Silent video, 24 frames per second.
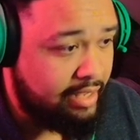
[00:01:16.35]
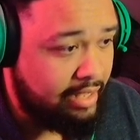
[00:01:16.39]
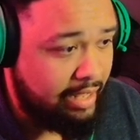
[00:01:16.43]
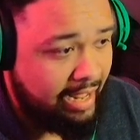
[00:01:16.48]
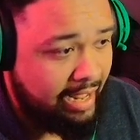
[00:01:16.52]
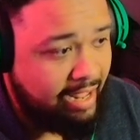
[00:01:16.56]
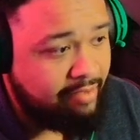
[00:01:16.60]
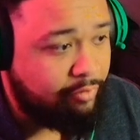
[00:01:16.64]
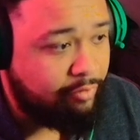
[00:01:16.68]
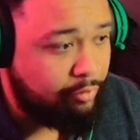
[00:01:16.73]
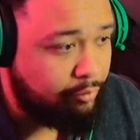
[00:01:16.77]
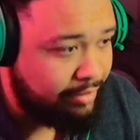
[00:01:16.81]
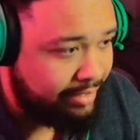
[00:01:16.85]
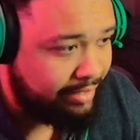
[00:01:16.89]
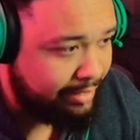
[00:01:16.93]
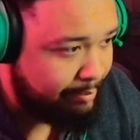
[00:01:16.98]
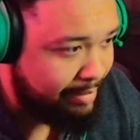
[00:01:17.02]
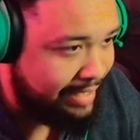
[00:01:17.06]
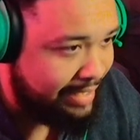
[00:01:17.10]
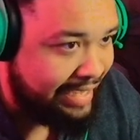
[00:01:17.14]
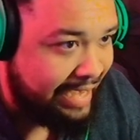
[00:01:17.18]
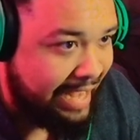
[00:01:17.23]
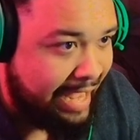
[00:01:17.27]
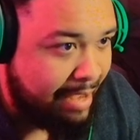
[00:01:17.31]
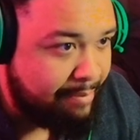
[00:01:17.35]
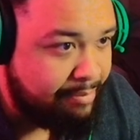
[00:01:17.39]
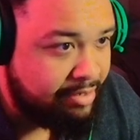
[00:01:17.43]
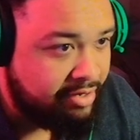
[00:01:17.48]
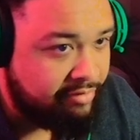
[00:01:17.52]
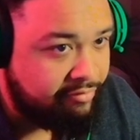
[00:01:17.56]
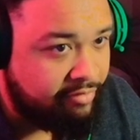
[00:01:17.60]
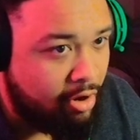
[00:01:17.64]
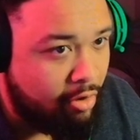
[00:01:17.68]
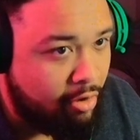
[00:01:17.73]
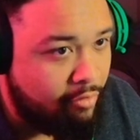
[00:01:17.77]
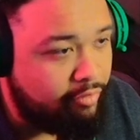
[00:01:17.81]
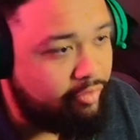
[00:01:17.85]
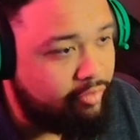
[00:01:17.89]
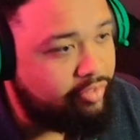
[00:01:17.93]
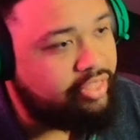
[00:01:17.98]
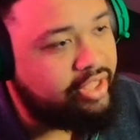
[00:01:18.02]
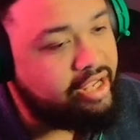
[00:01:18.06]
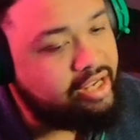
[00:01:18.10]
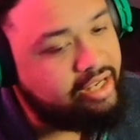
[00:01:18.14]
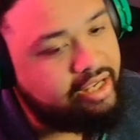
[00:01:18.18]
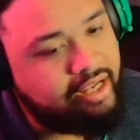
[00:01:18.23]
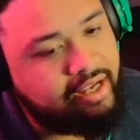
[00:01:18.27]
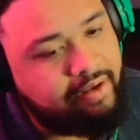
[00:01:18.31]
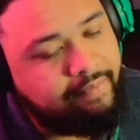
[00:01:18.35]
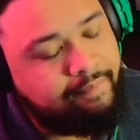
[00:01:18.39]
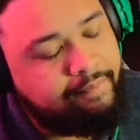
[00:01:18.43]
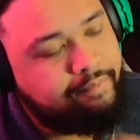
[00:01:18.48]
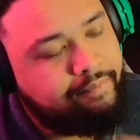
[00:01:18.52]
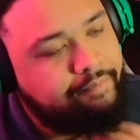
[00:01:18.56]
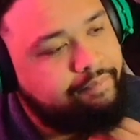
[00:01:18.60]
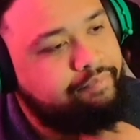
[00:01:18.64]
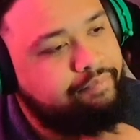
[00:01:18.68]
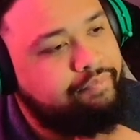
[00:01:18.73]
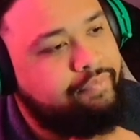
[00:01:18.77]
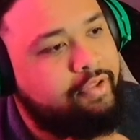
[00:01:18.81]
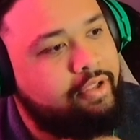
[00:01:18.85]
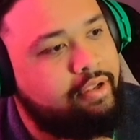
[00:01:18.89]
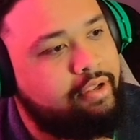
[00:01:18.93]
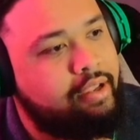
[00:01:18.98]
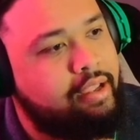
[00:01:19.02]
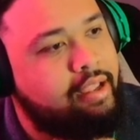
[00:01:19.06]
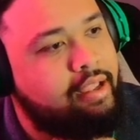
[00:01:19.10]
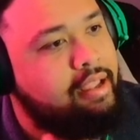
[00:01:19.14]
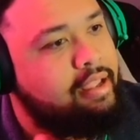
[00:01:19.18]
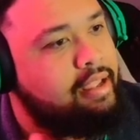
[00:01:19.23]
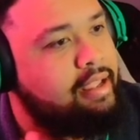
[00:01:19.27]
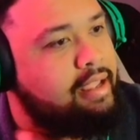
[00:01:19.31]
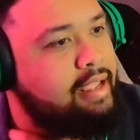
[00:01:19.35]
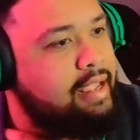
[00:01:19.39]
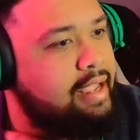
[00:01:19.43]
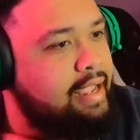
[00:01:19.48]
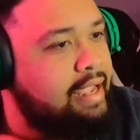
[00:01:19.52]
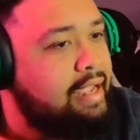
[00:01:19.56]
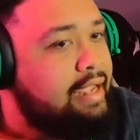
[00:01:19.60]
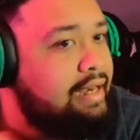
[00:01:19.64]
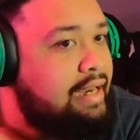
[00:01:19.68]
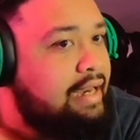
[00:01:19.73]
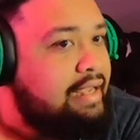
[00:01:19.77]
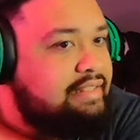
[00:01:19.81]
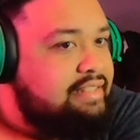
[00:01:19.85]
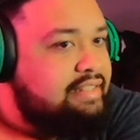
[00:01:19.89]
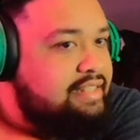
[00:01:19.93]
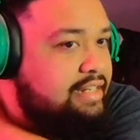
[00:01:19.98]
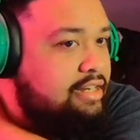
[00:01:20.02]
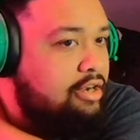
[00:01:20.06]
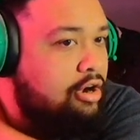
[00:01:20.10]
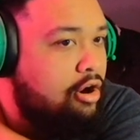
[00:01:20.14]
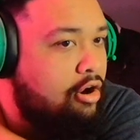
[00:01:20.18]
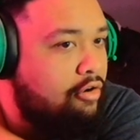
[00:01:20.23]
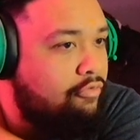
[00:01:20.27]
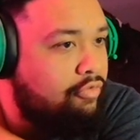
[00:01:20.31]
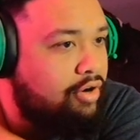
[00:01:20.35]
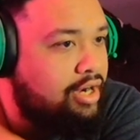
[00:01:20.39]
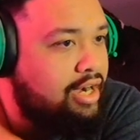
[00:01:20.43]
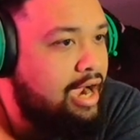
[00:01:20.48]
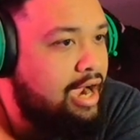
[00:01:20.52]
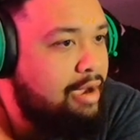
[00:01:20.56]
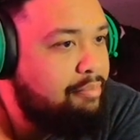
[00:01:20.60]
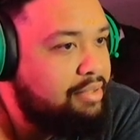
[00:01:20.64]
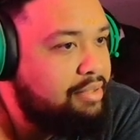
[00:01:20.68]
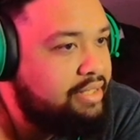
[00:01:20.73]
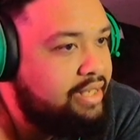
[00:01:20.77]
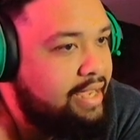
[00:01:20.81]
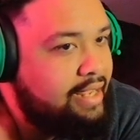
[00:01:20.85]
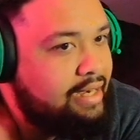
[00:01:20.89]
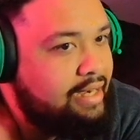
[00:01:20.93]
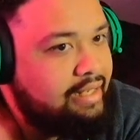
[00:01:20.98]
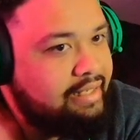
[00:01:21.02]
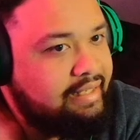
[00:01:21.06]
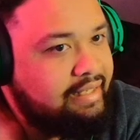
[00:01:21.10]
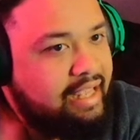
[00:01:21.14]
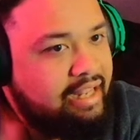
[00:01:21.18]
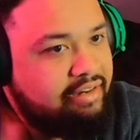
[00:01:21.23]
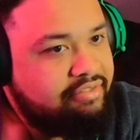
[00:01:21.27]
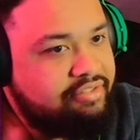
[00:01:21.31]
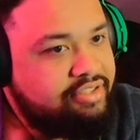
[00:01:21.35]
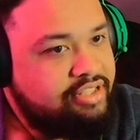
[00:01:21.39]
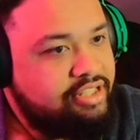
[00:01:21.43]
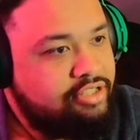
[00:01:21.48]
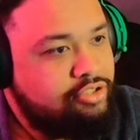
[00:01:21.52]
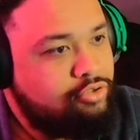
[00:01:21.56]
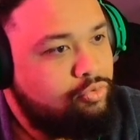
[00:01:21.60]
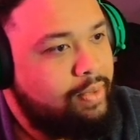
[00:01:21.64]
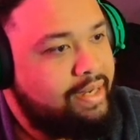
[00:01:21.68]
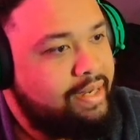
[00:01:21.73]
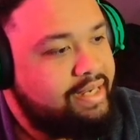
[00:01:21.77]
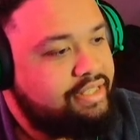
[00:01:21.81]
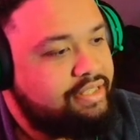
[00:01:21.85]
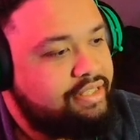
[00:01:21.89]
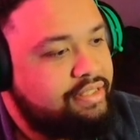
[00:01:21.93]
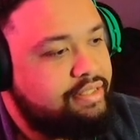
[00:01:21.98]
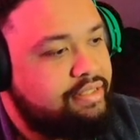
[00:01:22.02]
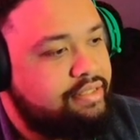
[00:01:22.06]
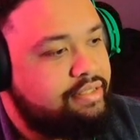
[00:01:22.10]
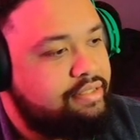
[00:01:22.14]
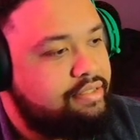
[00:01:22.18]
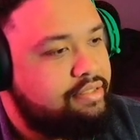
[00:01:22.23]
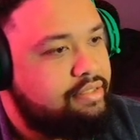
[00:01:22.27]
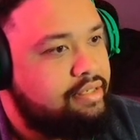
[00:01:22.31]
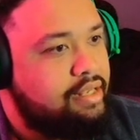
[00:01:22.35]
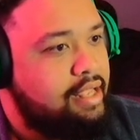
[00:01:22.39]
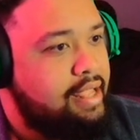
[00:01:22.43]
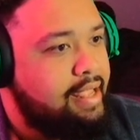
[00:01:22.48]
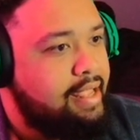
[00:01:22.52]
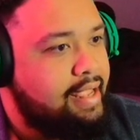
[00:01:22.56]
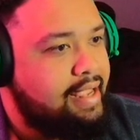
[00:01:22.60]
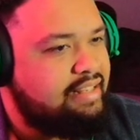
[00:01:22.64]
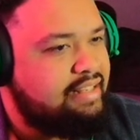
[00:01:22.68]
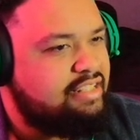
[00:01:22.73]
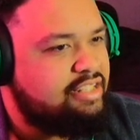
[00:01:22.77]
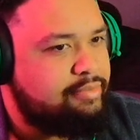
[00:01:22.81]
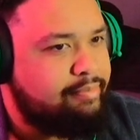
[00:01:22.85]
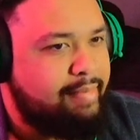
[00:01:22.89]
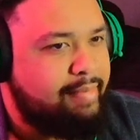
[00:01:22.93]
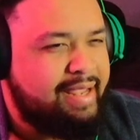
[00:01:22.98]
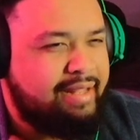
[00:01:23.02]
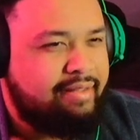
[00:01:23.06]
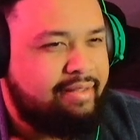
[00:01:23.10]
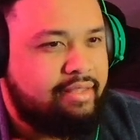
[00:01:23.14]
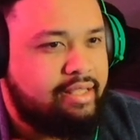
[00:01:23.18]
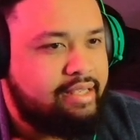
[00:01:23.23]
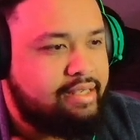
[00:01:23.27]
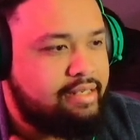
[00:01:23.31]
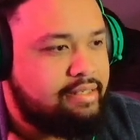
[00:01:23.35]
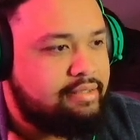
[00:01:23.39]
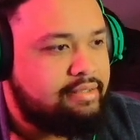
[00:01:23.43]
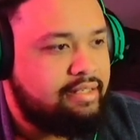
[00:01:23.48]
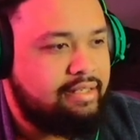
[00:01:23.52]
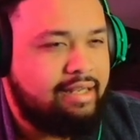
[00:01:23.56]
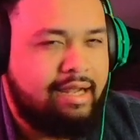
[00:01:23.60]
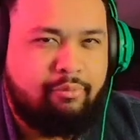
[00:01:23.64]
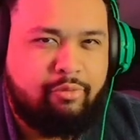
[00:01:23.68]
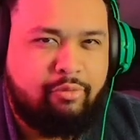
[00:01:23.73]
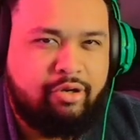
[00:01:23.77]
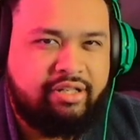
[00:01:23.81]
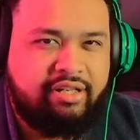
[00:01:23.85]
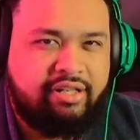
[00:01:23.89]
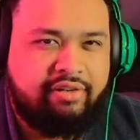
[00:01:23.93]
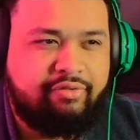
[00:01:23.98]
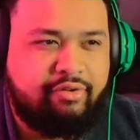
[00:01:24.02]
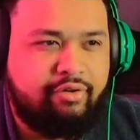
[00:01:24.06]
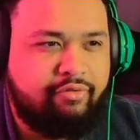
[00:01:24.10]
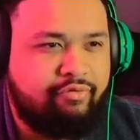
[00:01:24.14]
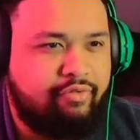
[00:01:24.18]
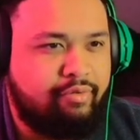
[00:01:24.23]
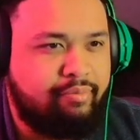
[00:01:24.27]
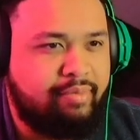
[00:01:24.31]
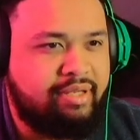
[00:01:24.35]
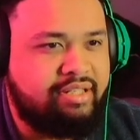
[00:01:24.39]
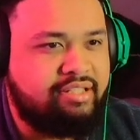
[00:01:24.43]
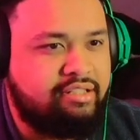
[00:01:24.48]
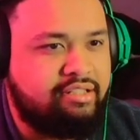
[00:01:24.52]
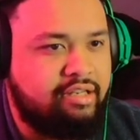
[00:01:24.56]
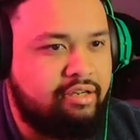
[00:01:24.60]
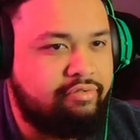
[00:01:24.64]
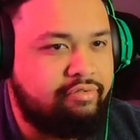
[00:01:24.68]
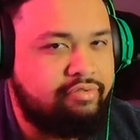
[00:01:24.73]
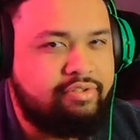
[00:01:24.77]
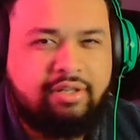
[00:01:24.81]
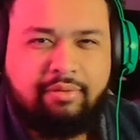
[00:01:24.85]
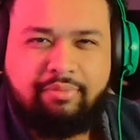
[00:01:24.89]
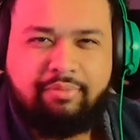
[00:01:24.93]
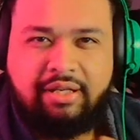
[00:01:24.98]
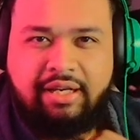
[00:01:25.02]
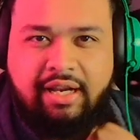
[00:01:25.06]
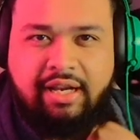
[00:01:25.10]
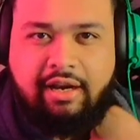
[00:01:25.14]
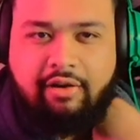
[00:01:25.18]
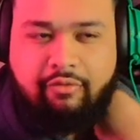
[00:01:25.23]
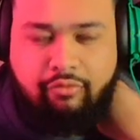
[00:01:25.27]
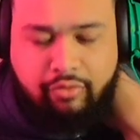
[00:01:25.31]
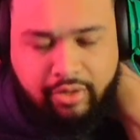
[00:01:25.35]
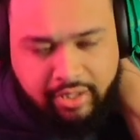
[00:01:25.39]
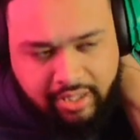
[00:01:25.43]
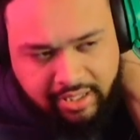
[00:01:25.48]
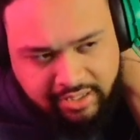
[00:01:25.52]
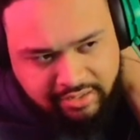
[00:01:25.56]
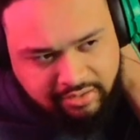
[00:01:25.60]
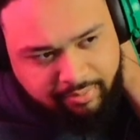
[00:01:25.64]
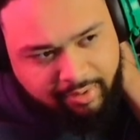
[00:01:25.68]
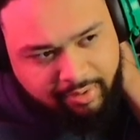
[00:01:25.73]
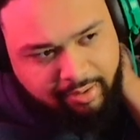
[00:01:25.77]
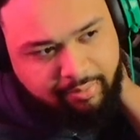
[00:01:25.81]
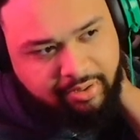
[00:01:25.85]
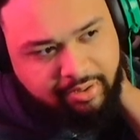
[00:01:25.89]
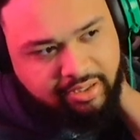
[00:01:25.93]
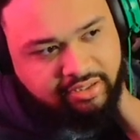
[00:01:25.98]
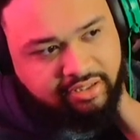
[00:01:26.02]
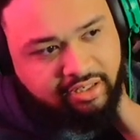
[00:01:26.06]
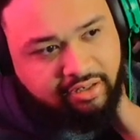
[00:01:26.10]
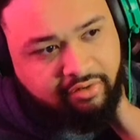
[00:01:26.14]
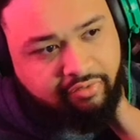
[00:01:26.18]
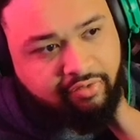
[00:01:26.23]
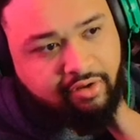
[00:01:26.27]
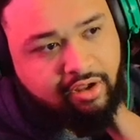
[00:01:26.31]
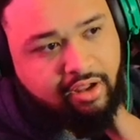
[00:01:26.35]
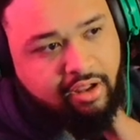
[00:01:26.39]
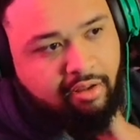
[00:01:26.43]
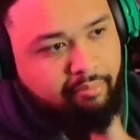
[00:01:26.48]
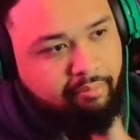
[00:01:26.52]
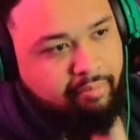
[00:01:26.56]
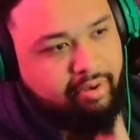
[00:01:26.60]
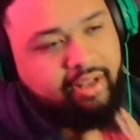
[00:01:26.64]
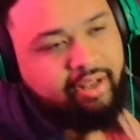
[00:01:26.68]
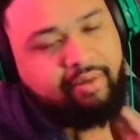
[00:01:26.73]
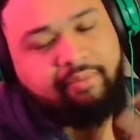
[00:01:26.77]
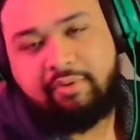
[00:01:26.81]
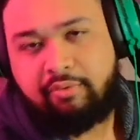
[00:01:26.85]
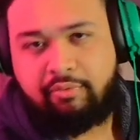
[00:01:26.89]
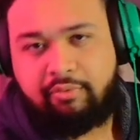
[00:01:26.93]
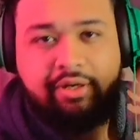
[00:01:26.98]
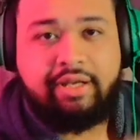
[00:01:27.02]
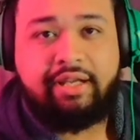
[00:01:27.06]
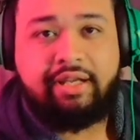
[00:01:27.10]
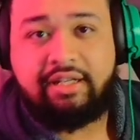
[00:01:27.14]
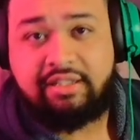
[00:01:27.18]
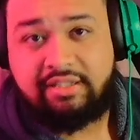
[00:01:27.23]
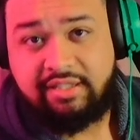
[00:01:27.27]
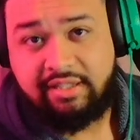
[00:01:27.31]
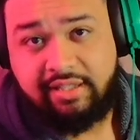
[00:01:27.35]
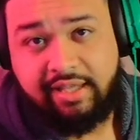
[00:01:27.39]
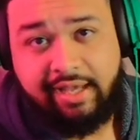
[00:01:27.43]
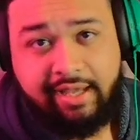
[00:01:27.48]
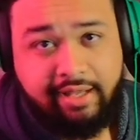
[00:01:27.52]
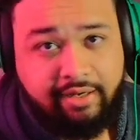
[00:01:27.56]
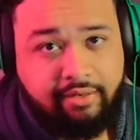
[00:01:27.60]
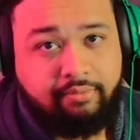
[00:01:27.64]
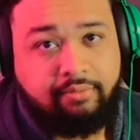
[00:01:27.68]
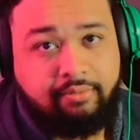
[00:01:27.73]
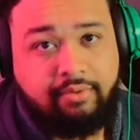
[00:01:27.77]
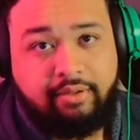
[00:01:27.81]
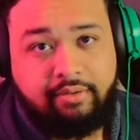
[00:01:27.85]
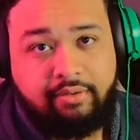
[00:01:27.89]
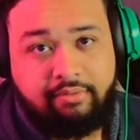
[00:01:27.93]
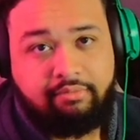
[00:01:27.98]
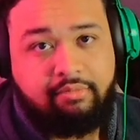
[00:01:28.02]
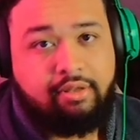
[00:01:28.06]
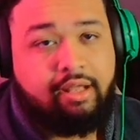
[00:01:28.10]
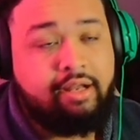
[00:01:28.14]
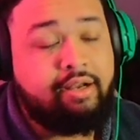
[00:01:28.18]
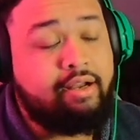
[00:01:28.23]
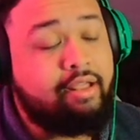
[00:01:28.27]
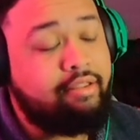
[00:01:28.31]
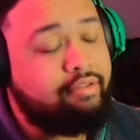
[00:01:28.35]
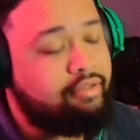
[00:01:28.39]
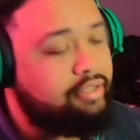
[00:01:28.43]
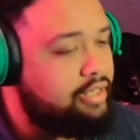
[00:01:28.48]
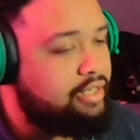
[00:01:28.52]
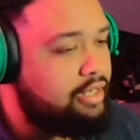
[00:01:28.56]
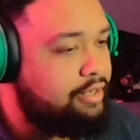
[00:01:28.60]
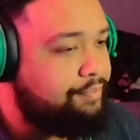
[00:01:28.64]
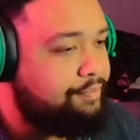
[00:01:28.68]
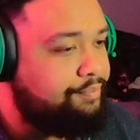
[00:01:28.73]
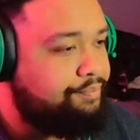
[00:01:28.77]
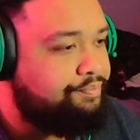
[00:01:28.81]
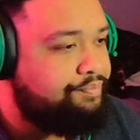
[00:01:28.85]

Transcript: I have a really bad habit of overthinking, and I tend to overcomplicate a lot of situations and just make things a lot more difficult for myself, something that I've realized about myself. But we'll get into that another day.